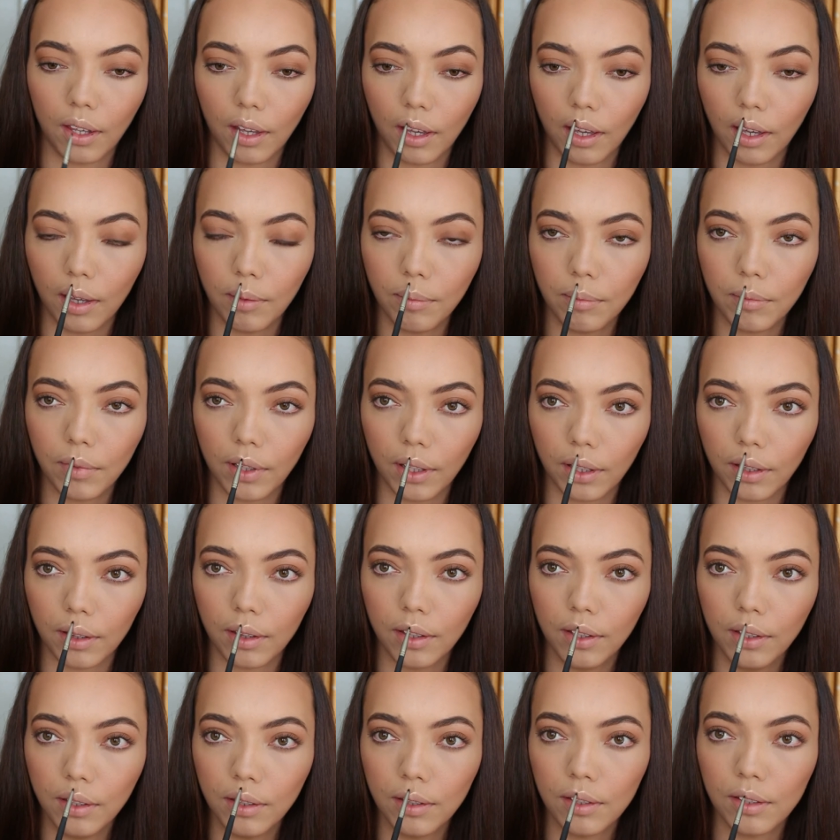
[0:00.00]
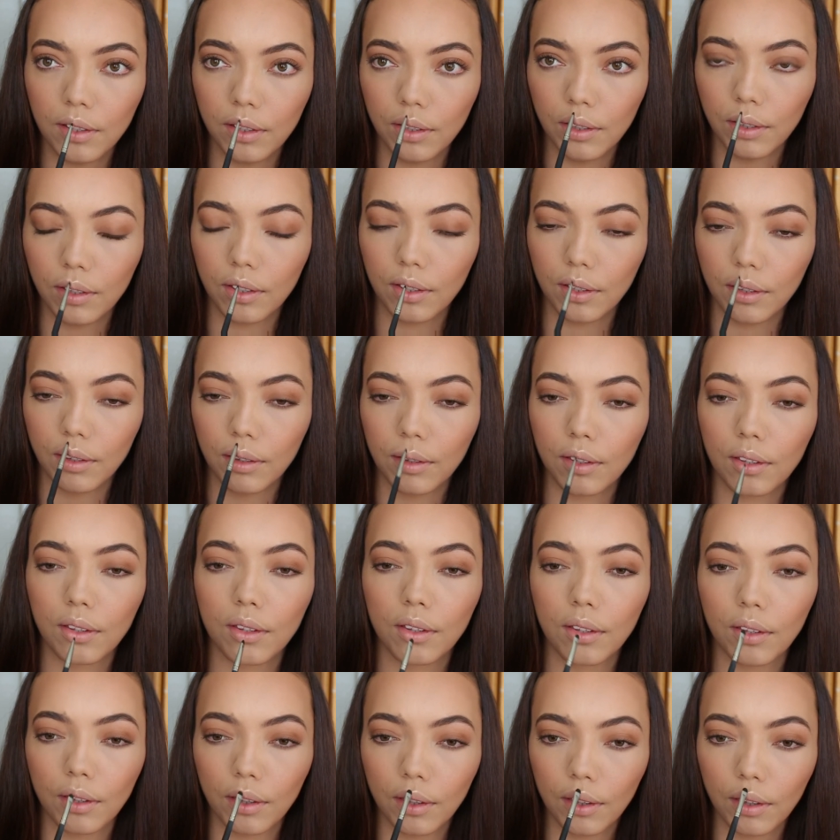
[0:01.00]
it up like this.
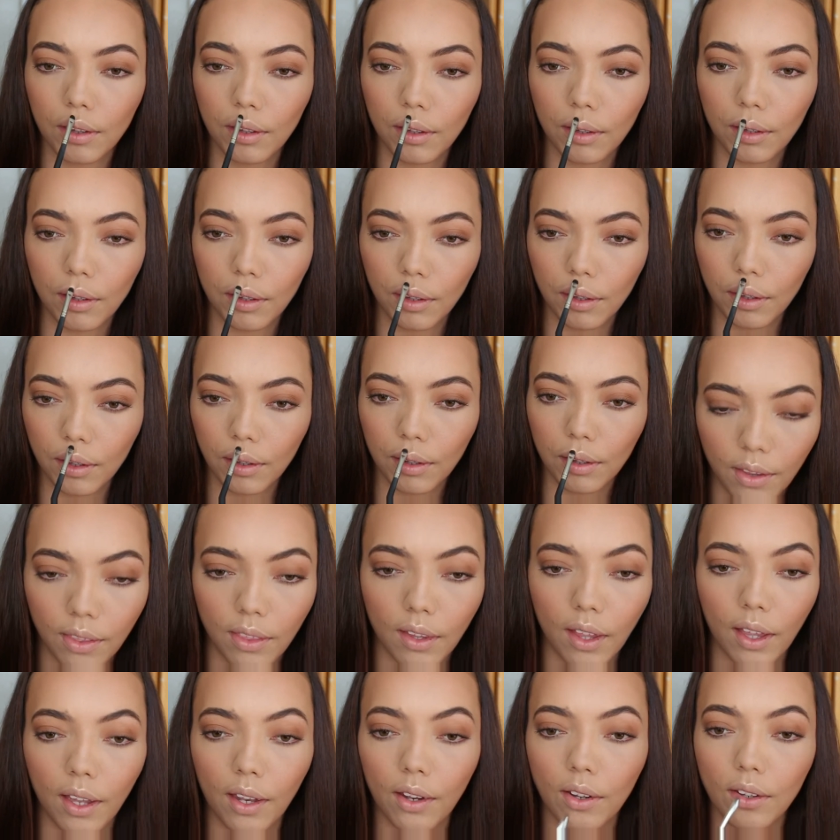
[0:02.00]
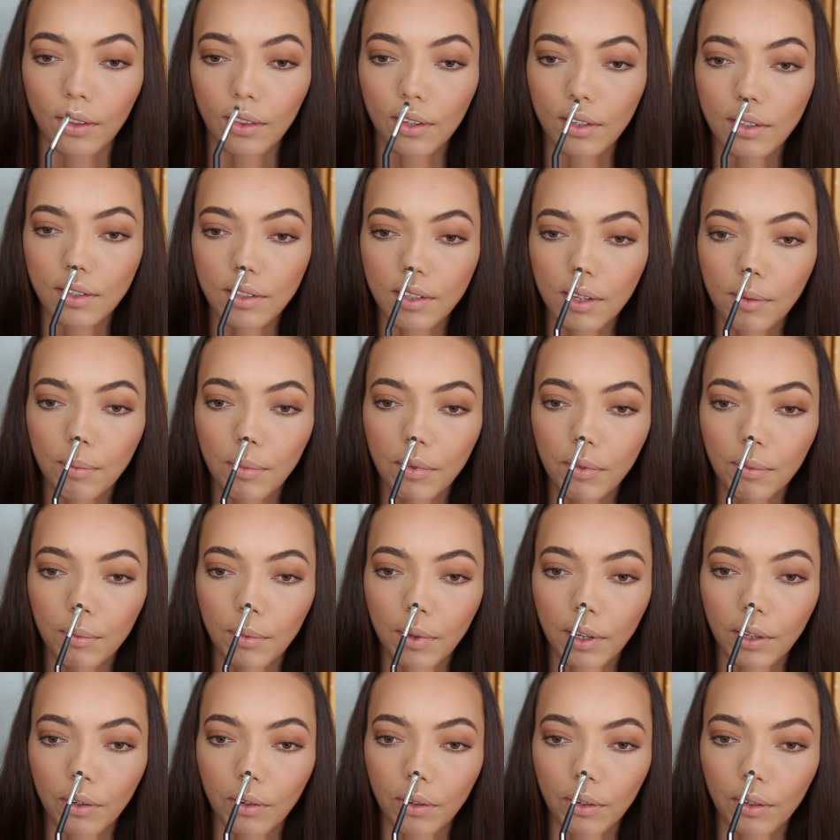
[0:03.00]
And then the tip of
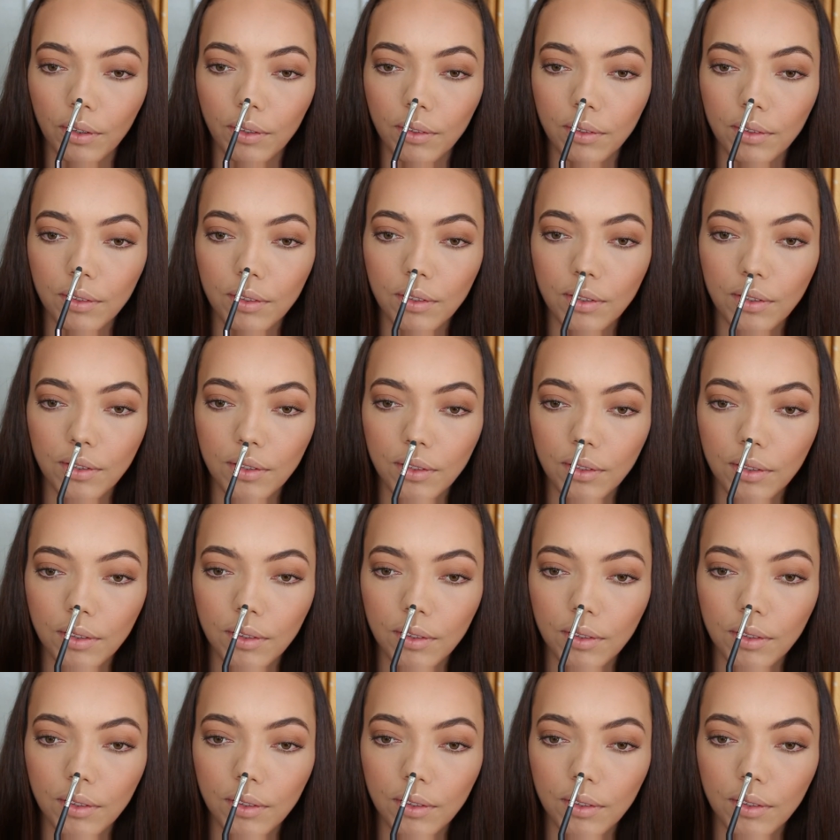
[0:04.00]
my nose,